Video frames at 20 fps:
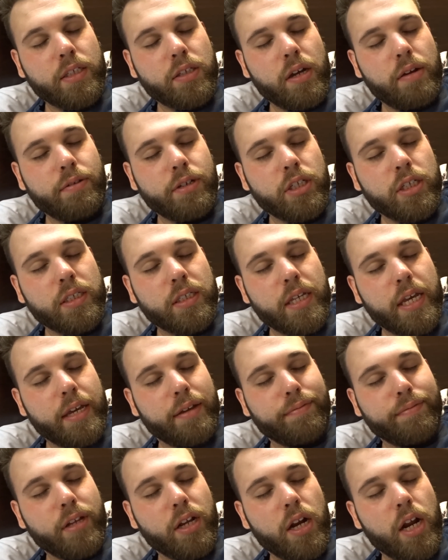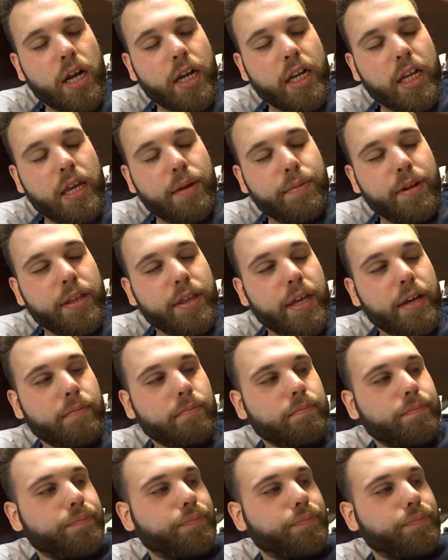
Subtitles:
So I was just like, they're not going to give me anything.